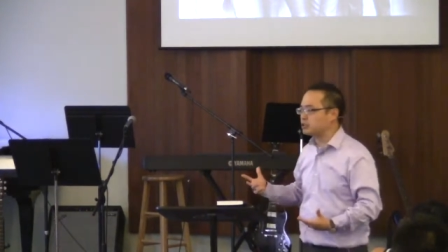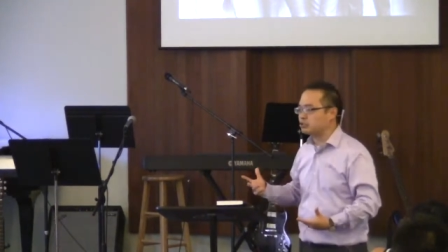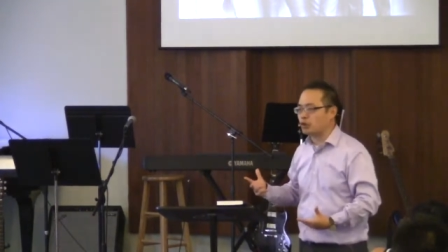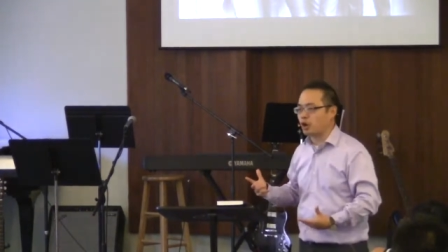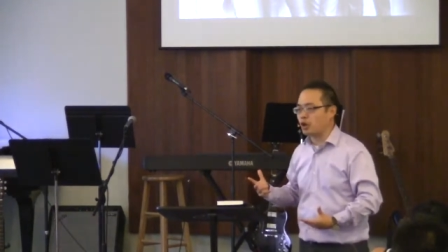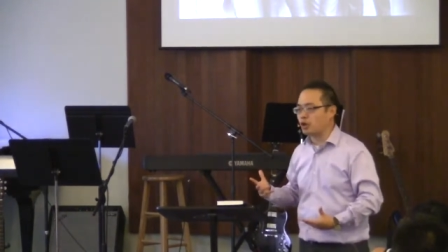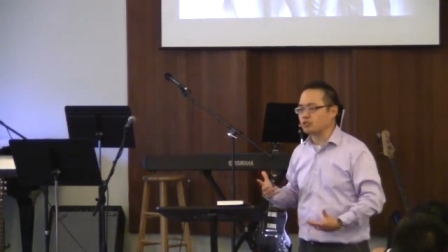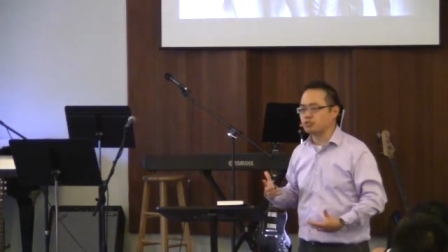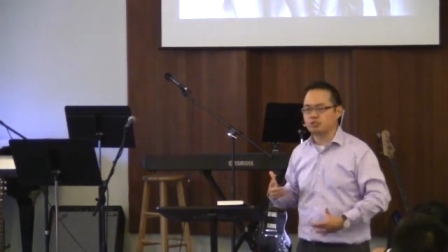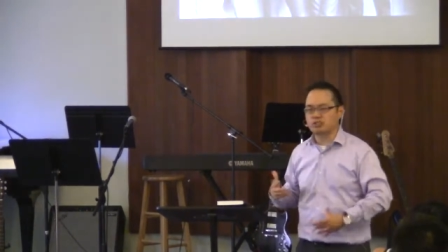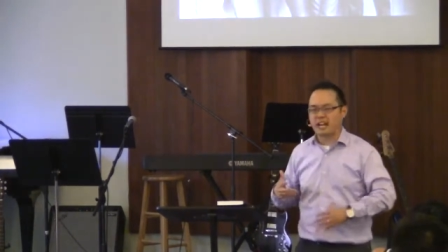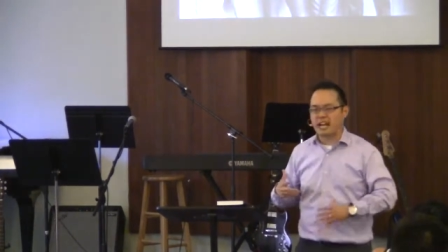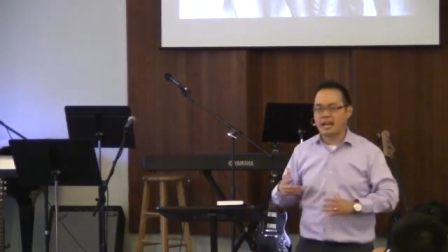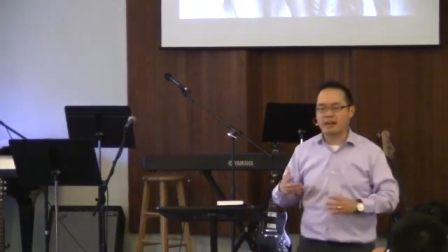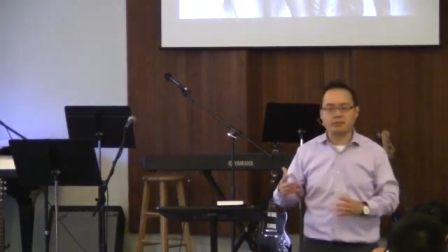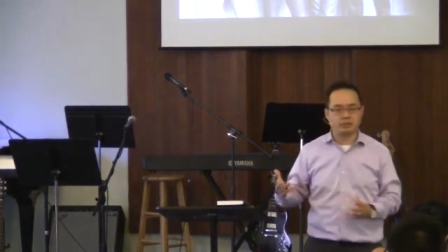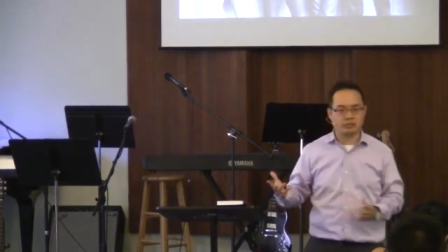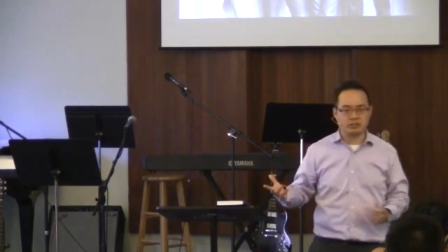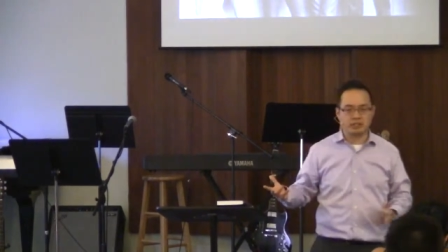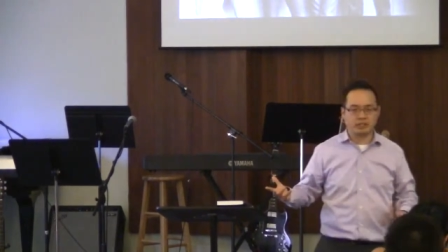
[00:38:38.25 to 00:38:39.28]
guitarists to
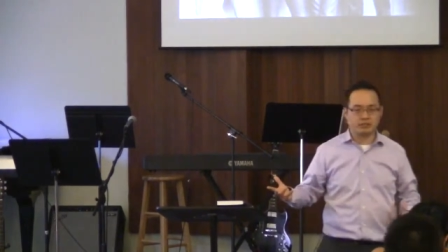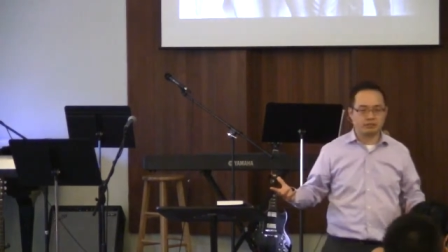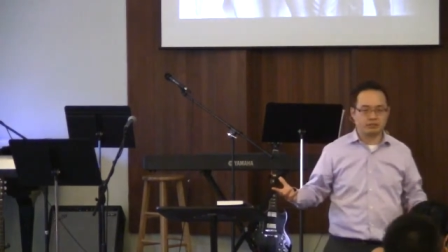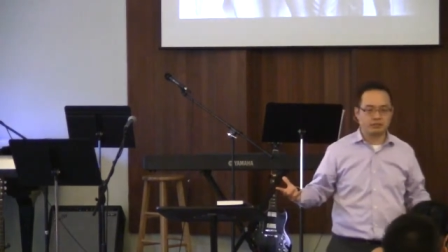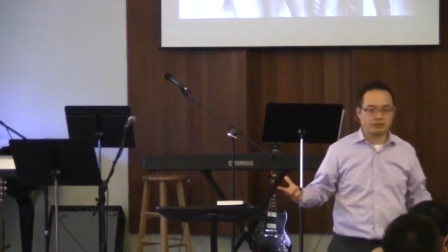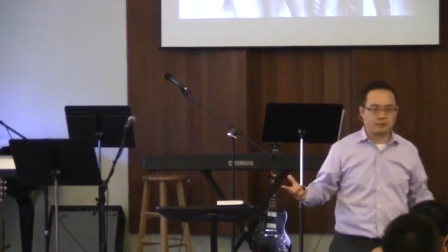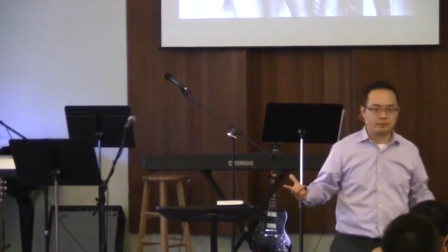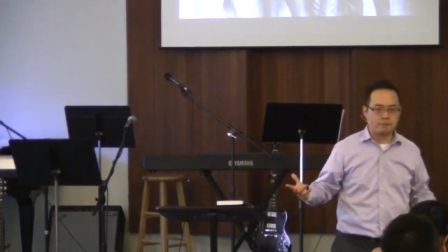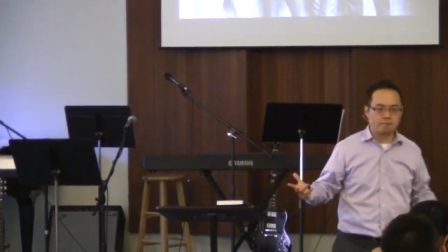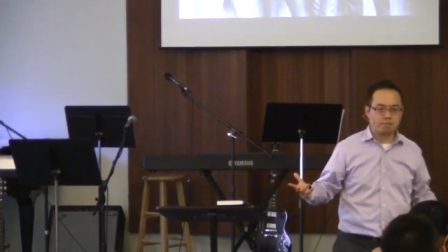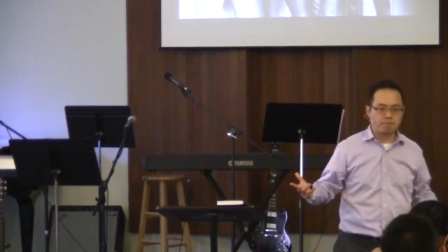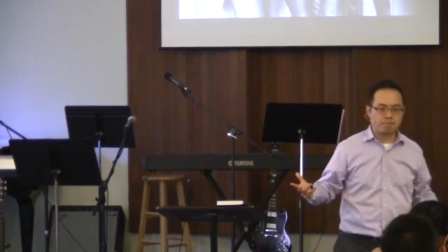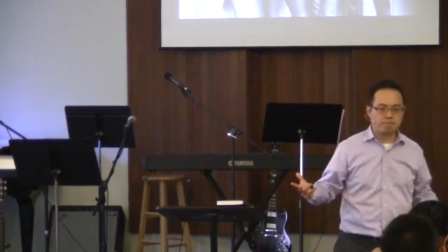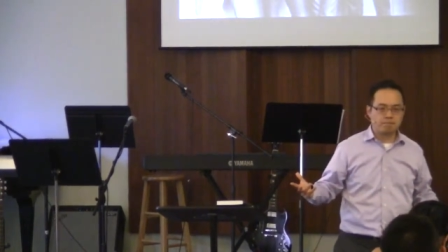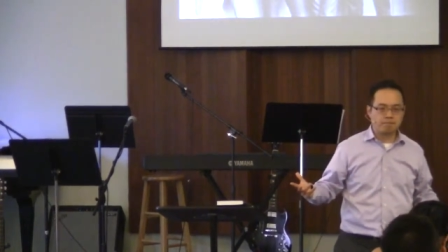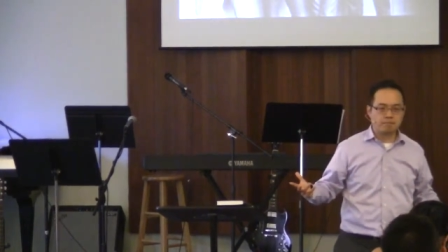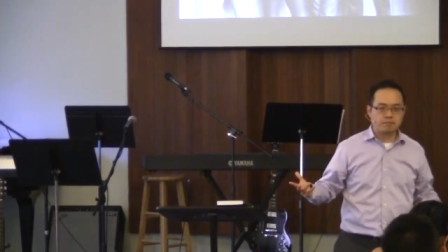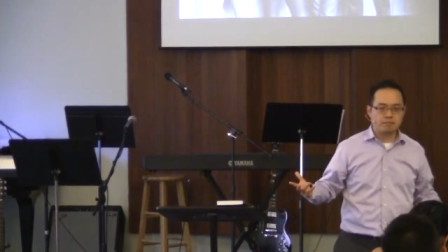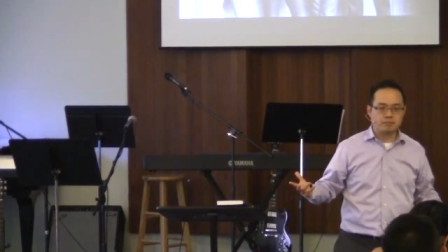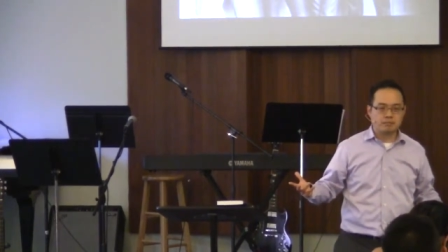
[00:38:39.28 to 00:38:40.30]
ever live.
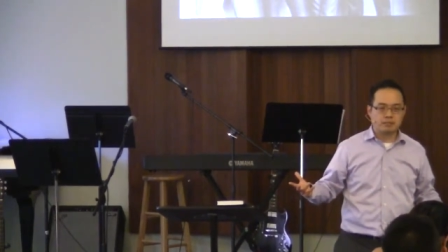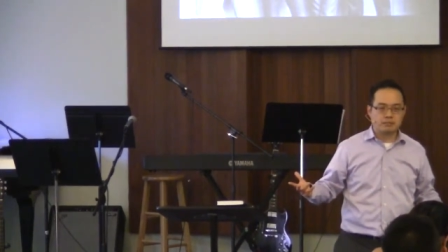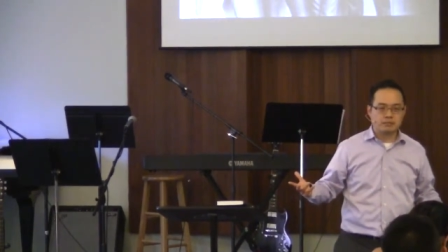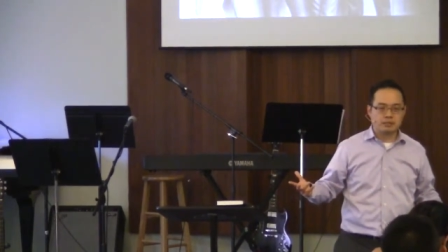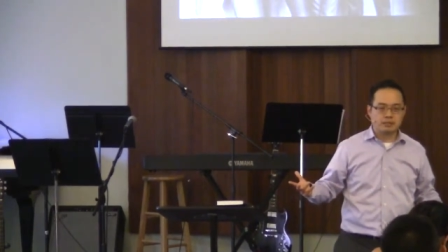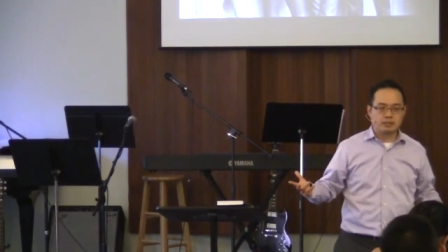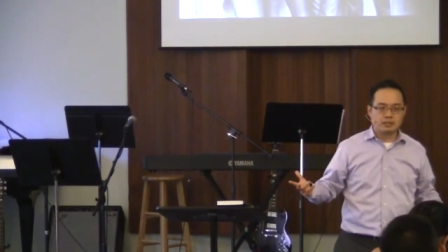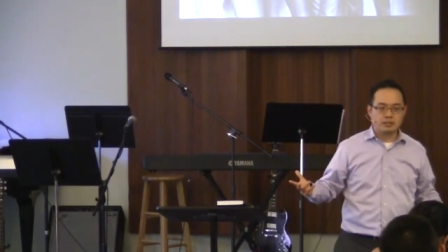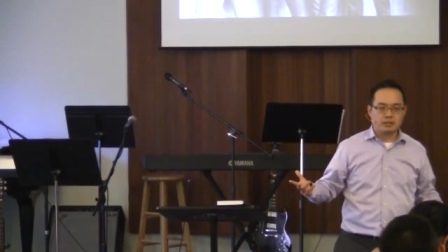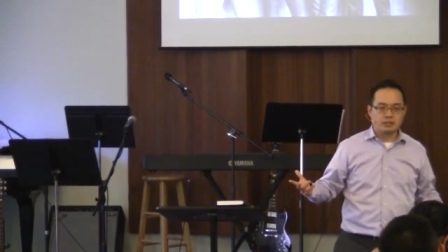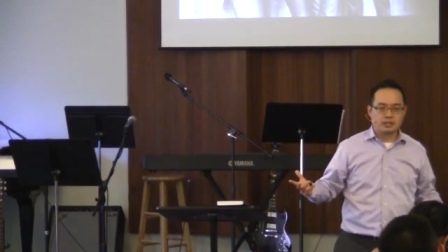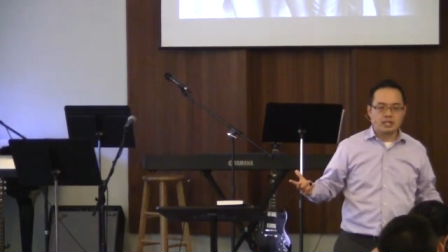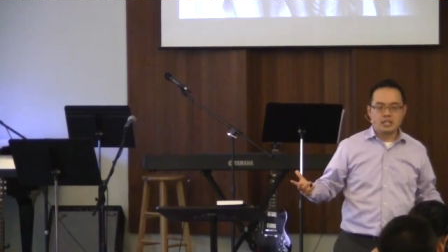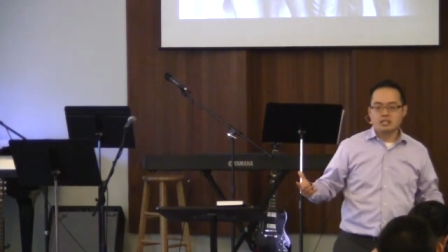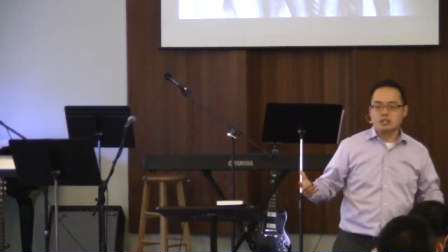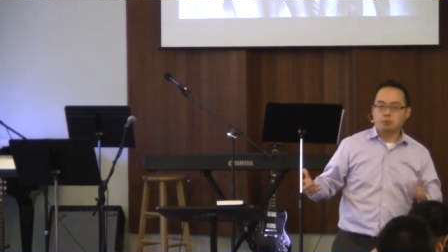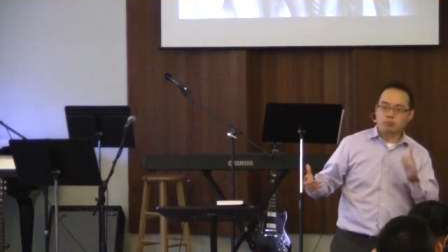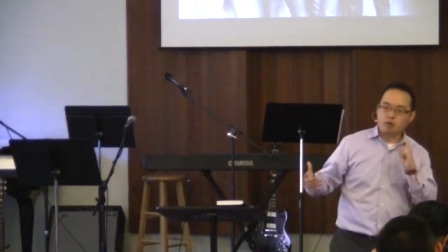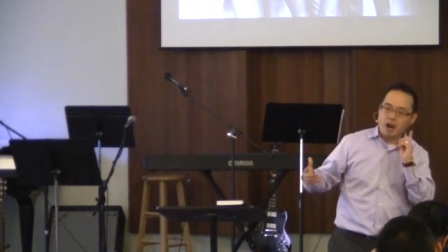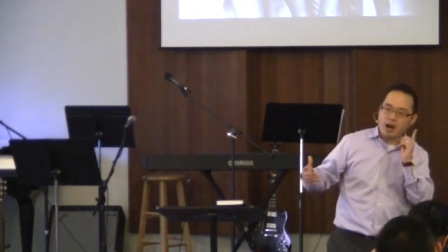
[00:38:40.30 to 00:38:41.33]

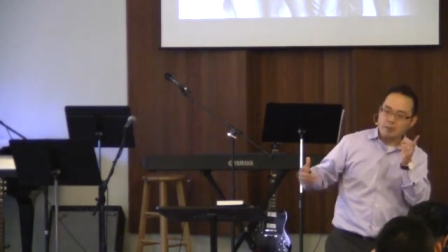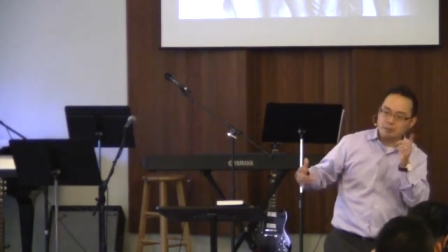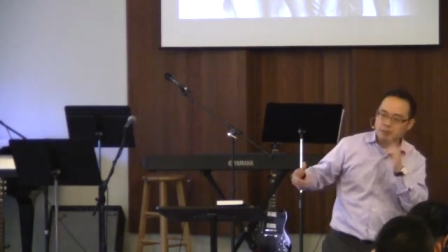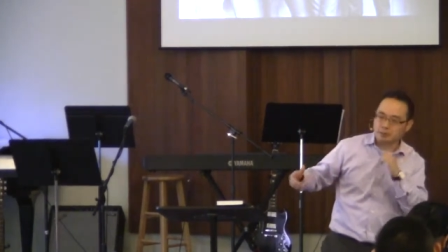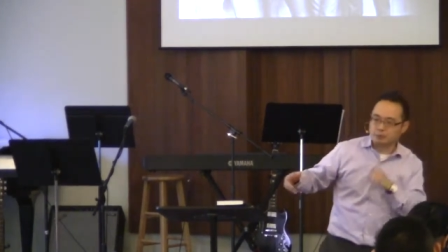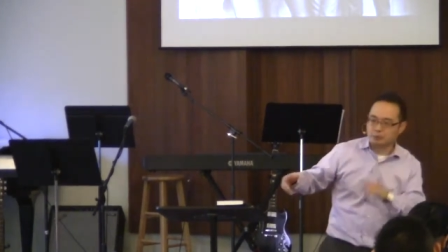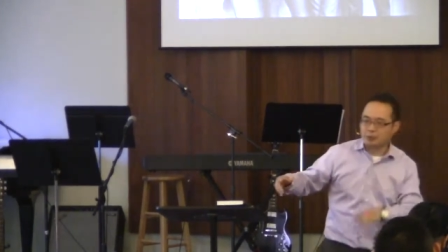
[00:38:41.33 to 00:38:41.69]
The problem